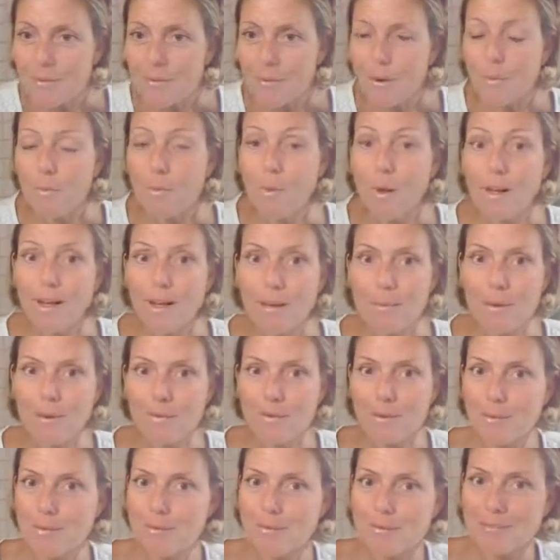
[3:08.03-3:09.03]
Well, welcome
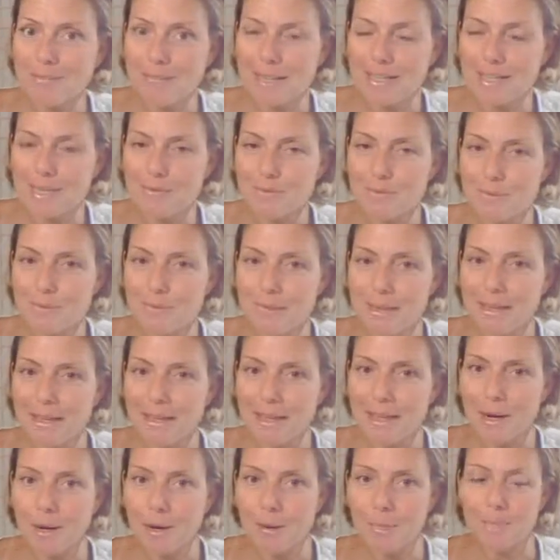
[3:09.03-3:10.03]
thanks for being
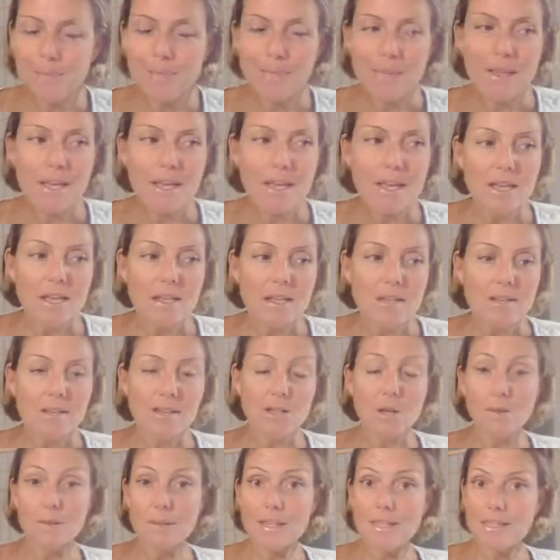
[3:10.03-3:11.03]
here.
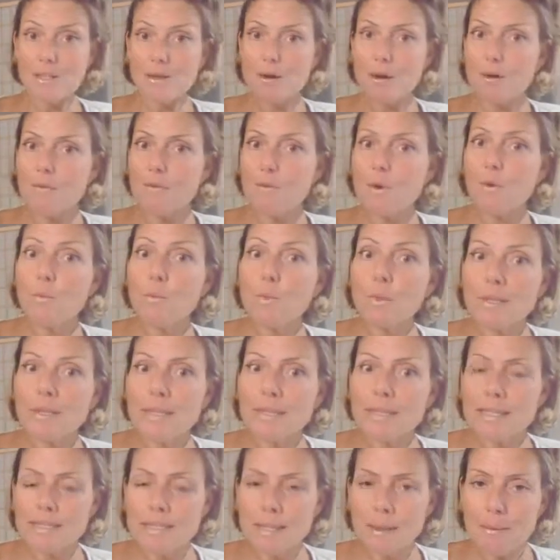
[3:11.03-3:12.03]
So let's go over a
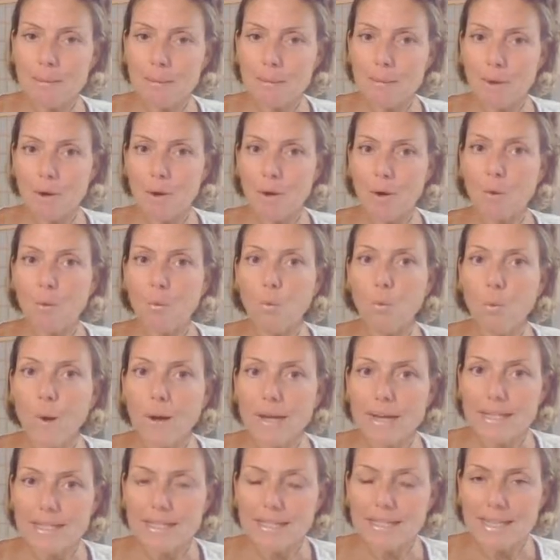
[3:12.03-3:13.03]
really simple
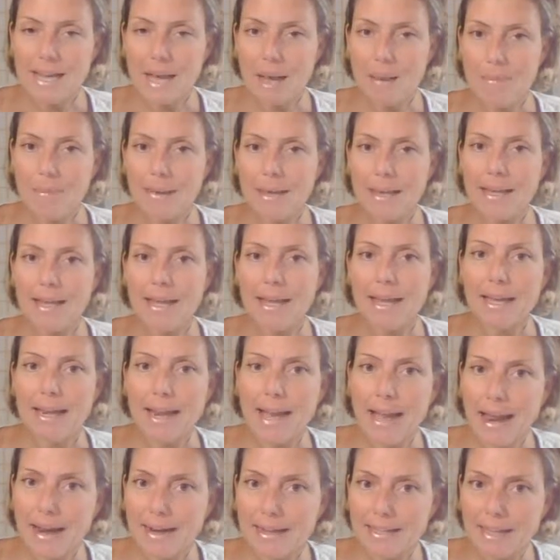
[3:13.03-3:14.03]
what is tapping and
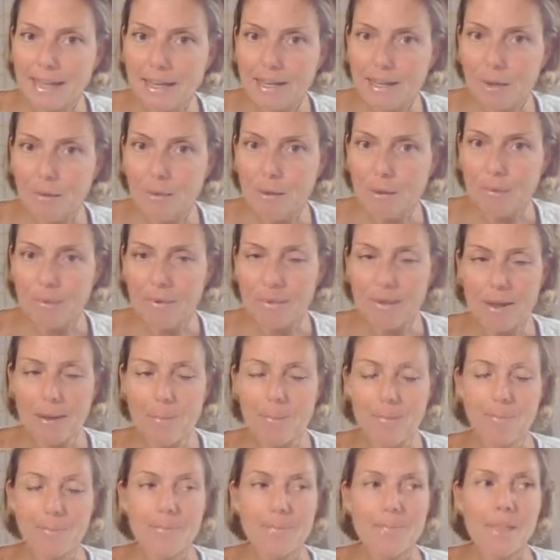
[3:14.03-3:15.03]
how to get going with
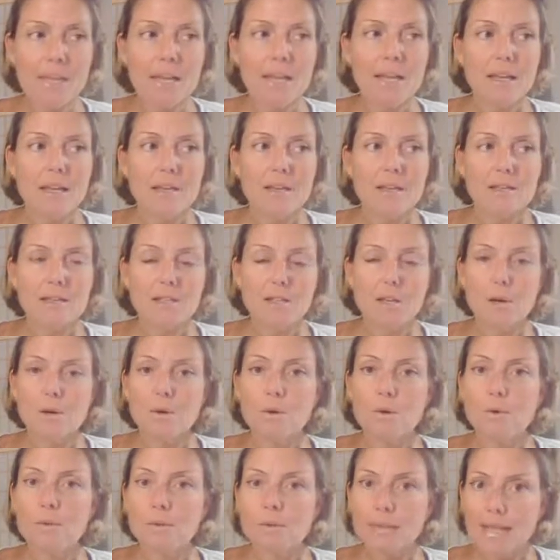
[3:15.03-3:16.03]
it.
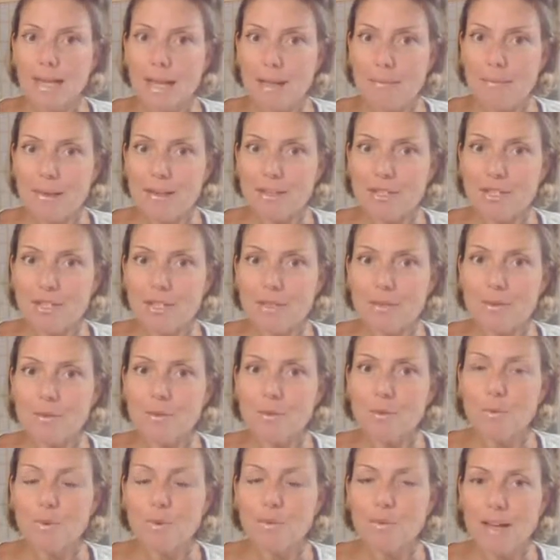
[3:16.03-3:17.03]
So like I mentioned,
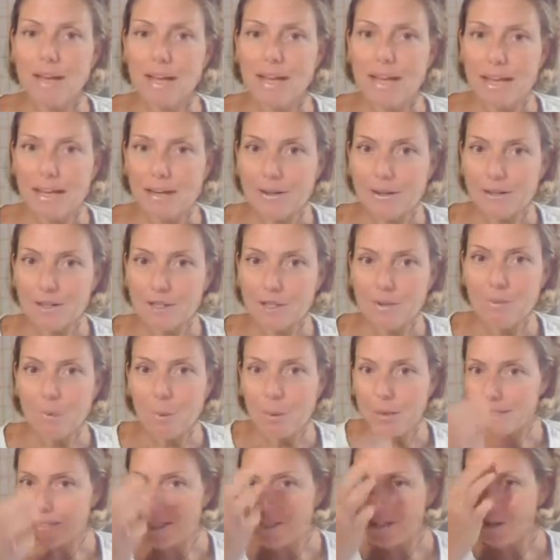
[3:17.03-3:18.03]
we've got energy
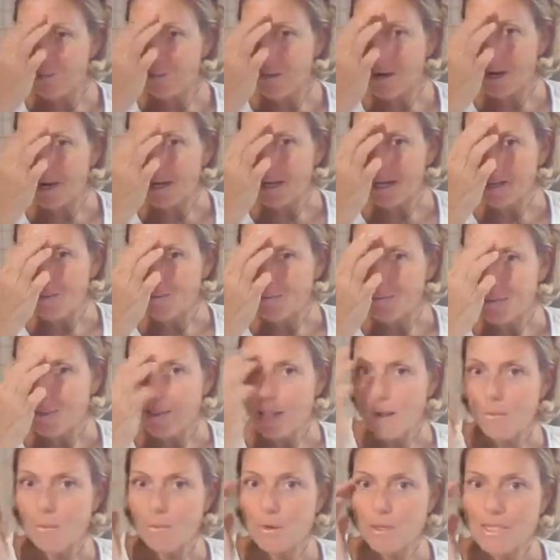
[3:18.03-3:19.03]
points on the body
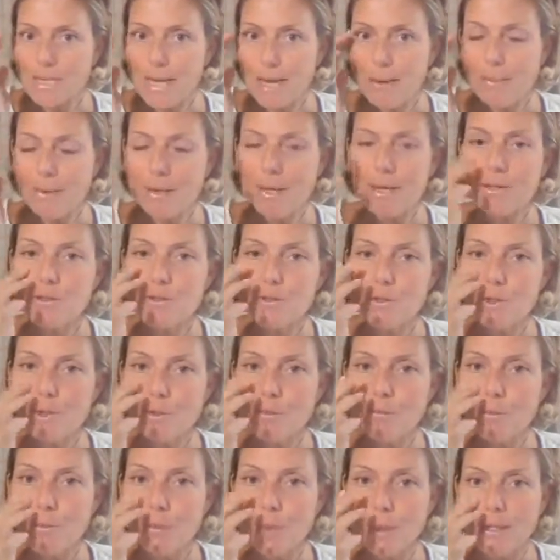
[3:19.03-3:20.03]
and we're tapping on
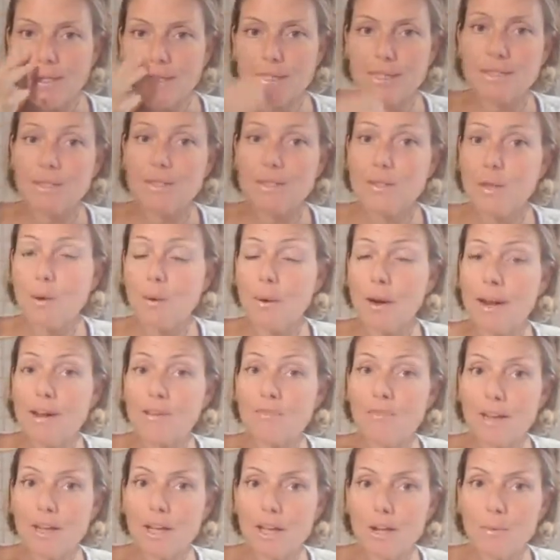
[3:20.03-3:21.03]
certain points. So I
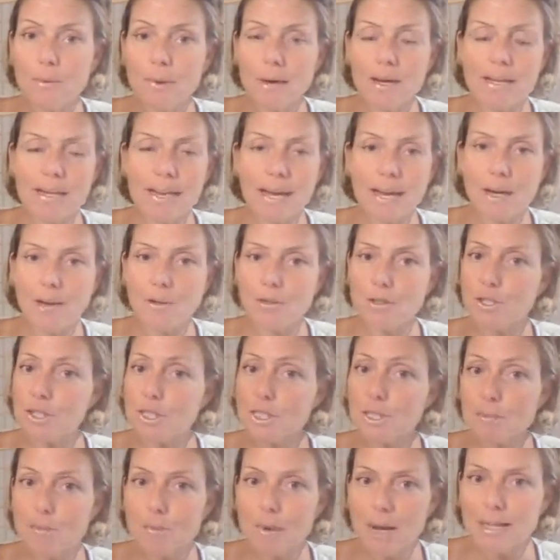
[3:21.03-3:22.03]
invite you right now
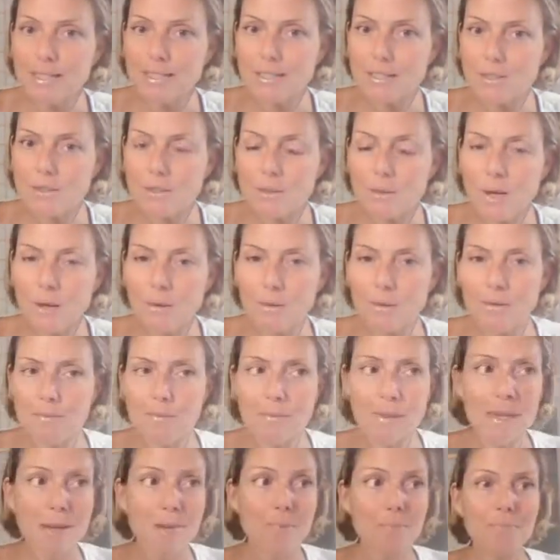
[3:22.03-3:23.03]
just to practice along with
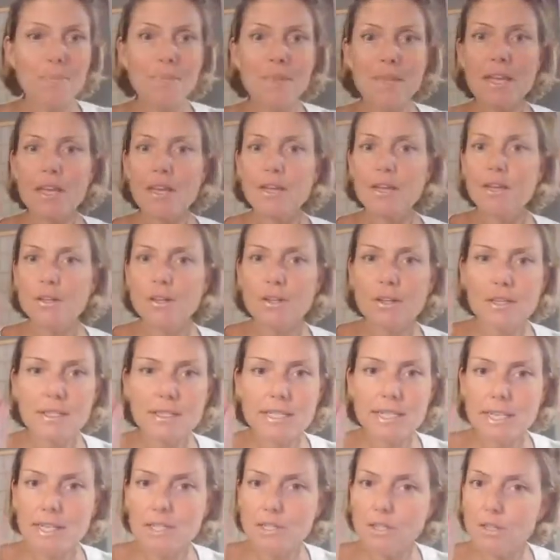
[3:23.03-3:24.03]
me. You're going
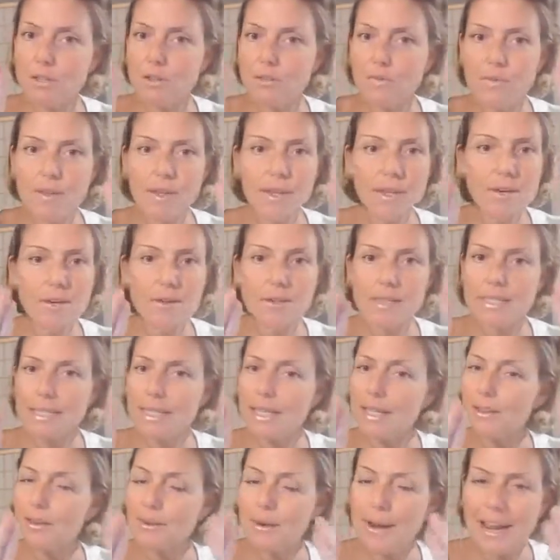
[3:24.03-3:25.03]
to take two fingers,
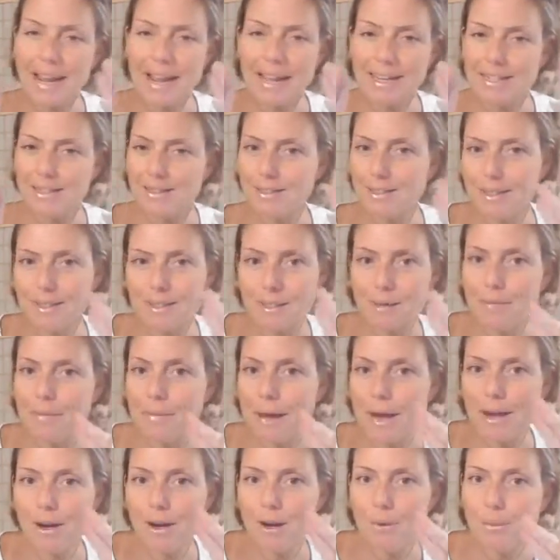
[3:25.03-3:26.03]
either hand, it doesn't
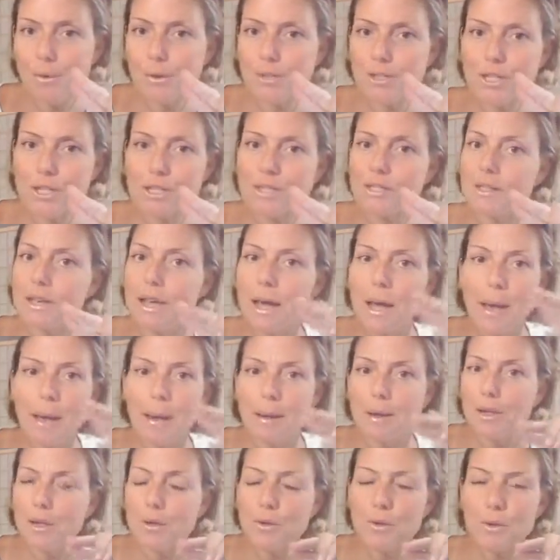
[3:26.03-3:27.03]
matter. We're just
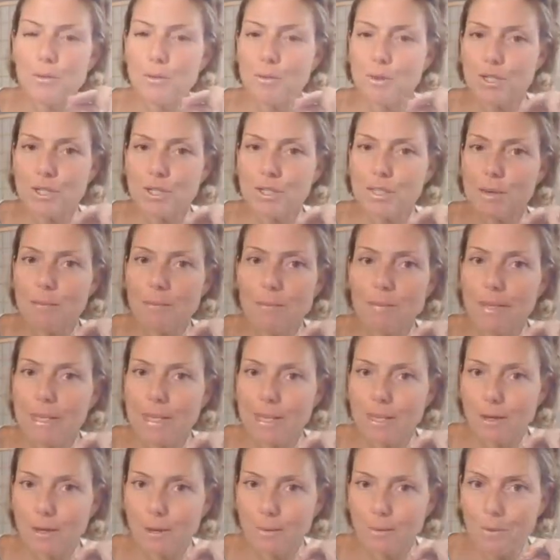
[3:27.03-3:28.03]
in
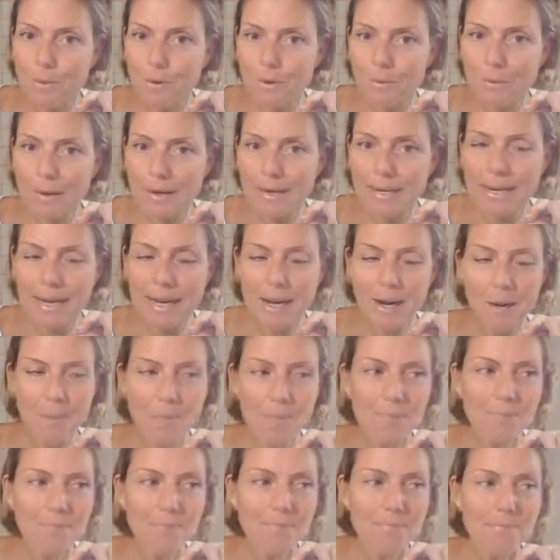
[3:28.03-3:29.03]
beginner mode right
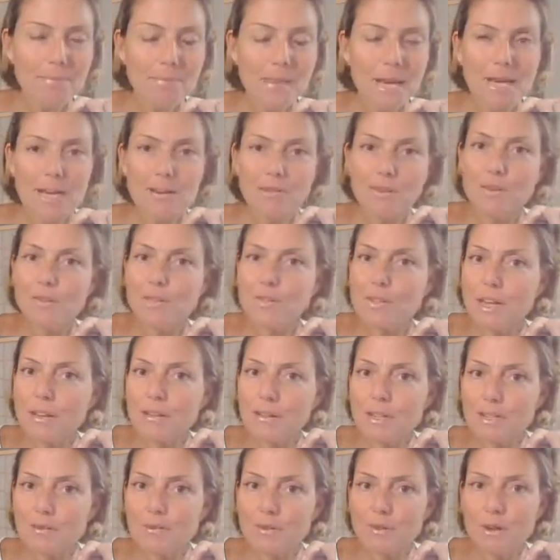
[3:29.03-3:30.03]
now. And if you've
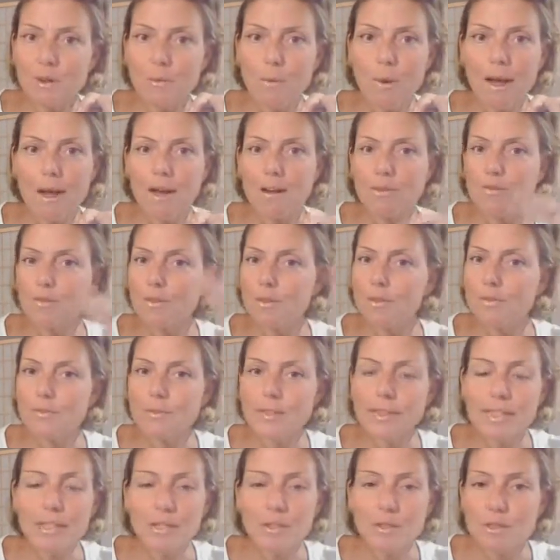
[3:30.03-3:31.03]
done this for a while, feel
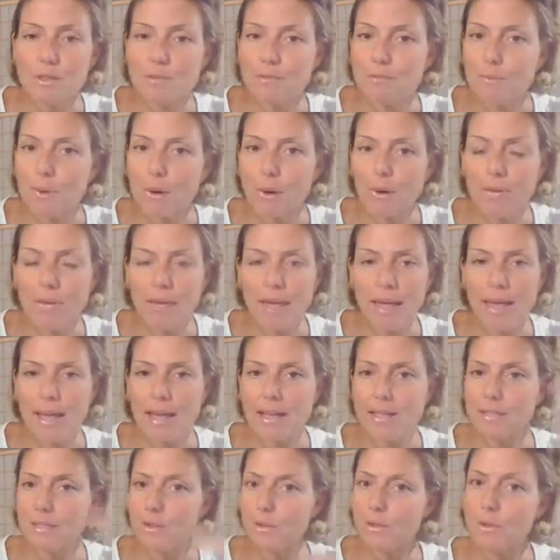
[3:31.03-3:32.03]
free to use both
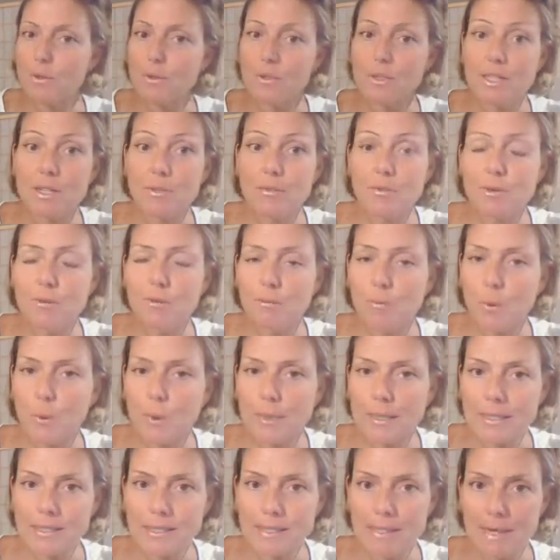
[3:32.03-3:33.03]
hands and use different
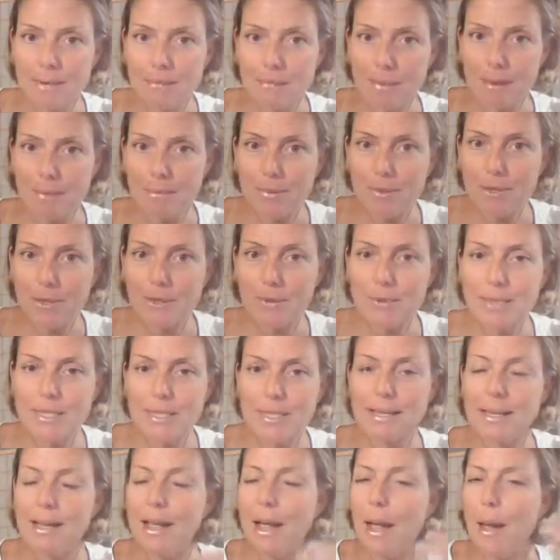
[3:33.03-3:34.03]
points that I might be
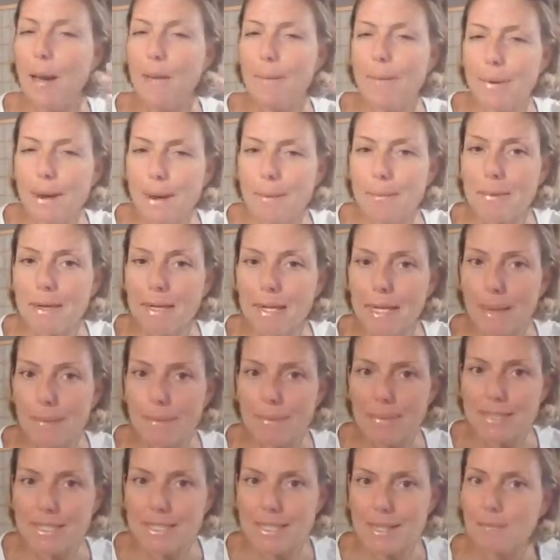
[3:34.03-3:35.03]
using, but I'm going to
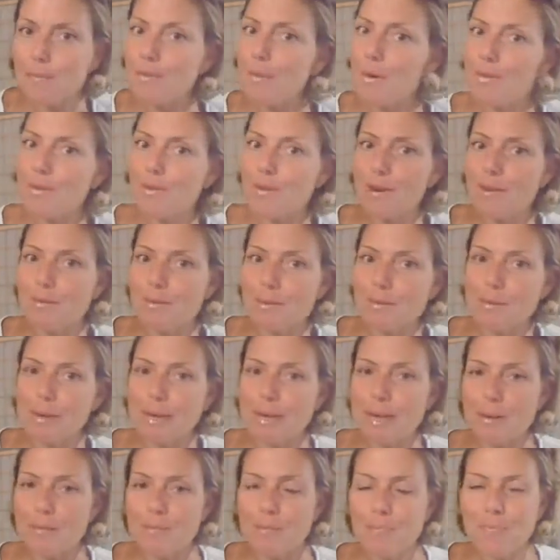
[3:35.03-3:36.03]
keep it simple for
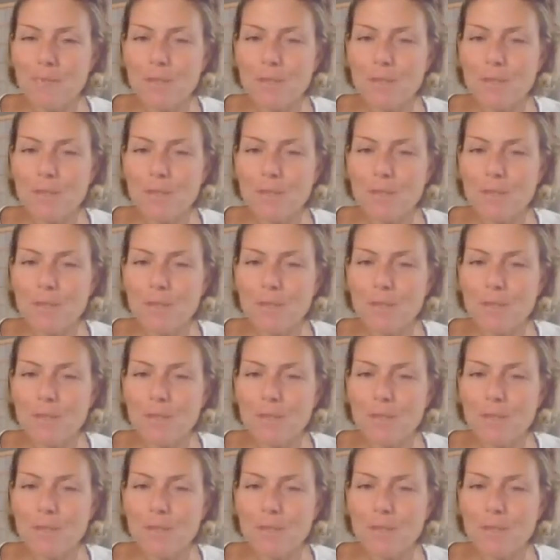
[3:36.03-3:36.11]
everybody.